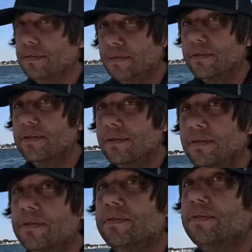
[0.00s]
tests, all
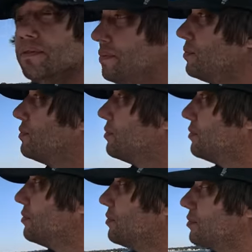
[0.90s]
these boat
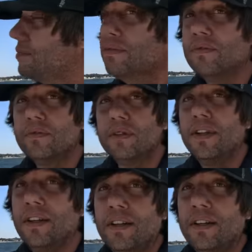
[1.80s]
manufacturers, they're
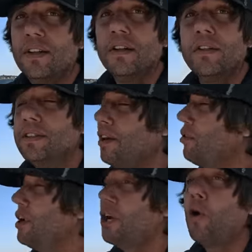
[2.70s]
never running it they're
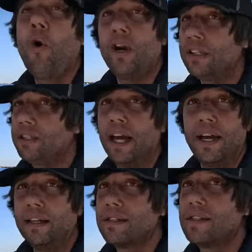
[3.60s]
full running fuel.
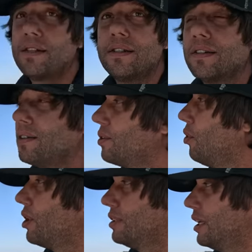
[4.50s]
They,
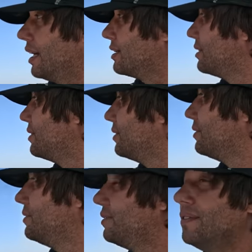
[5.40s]
they are running tanks. It
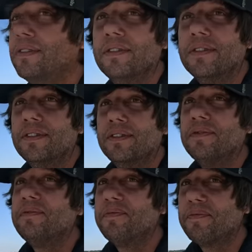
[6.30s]
sometimes just
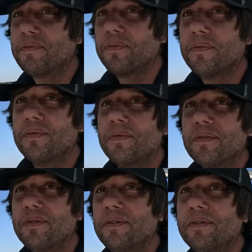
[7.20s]
the
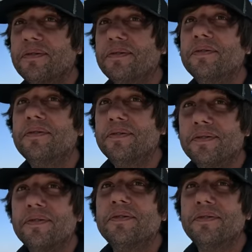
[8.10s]
most minimal
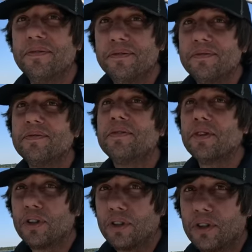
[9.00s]
amount of gas needed
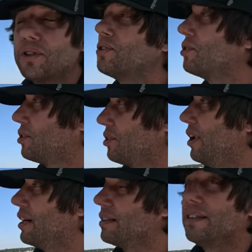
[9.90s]
to get out there, because
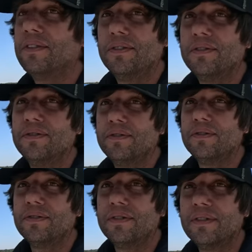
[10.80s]
obviously it's going to improve your
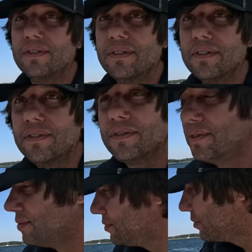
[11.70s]
numbers. So
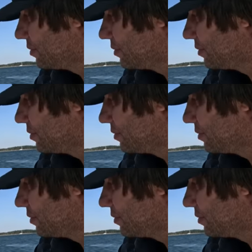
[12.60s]
that